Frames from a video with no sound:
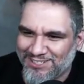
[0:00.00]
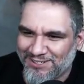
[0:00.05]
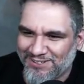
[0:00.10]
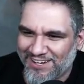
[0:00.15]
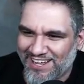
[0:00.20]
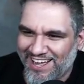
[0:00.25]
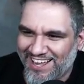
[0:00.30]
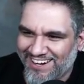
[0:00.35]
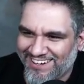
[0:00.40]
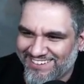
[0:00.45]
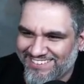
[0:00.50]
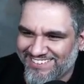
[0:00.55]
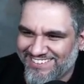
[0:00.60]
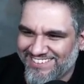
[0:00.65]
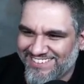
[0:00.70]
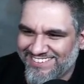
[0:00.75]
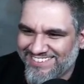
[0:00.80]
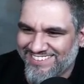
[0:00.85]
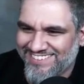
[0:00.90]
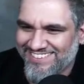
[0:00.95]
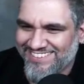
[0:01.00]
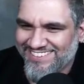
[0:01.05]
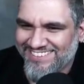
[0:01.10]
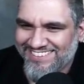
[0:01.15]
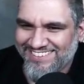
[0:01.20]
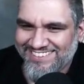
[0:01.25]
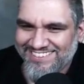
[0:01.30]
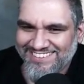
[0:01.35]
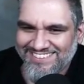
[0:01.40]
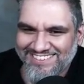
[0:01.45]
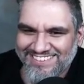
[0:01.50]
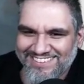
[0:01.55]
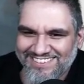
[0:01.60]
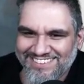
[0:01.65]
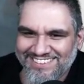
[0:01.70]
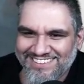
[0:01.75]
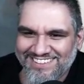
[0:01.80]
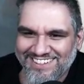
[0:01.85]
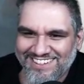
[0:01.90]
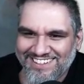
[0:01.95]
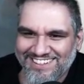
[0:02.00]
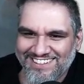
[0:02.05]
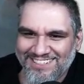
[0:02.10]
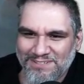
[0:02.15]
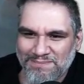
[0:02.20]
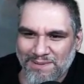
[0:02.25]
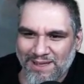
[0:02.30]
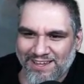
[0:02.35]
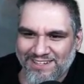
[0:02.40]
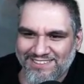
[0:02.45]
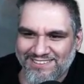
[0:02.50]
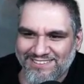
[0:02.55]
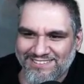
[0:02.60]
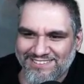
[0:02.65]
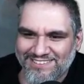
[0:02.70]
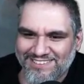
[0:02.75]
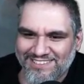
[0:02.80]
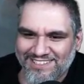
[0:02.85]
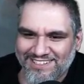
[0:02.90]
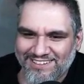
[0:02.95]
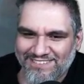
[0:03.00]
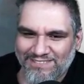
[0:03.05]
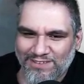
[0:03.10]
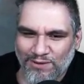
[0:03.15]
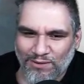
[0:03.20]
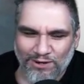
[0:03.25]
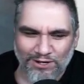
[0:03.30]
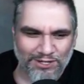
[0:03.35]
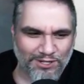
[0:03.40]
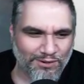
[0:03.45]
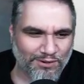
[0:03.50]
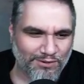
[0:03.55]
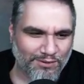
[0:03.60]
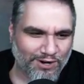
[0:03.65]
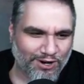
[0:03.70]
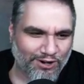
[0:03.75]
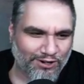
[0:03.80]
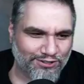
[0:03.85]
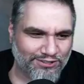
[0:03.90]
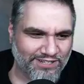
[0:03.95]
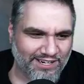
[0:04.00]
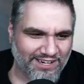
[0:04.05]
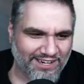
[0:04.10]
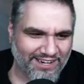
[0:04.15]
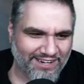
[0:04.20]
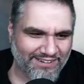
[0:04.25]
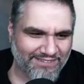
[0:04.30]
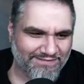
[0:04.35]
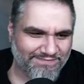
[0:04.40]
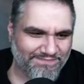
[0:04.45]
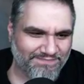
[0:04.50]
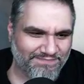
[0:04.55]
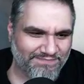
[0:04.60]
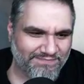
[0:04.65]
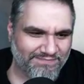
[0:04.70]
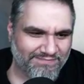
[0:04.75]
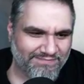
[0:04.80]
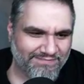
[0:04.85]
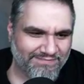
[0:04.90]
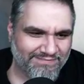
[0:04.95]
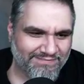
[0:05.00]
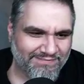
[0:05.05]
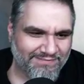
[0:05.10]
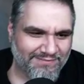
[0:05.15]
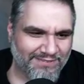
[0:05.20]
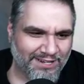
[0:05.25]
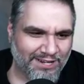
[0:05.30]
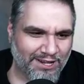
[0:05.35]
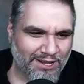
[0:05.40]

Too late. Uh, this pack's interesting. You want to you want to alternate again? Nah.